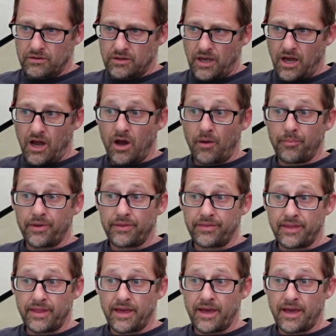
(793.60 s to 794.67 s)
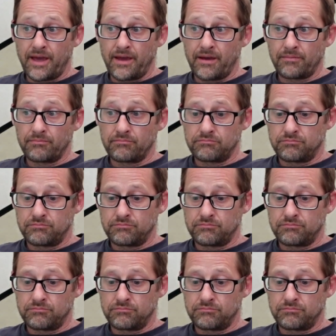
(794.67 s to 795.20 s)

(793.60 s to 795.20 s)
carp in there.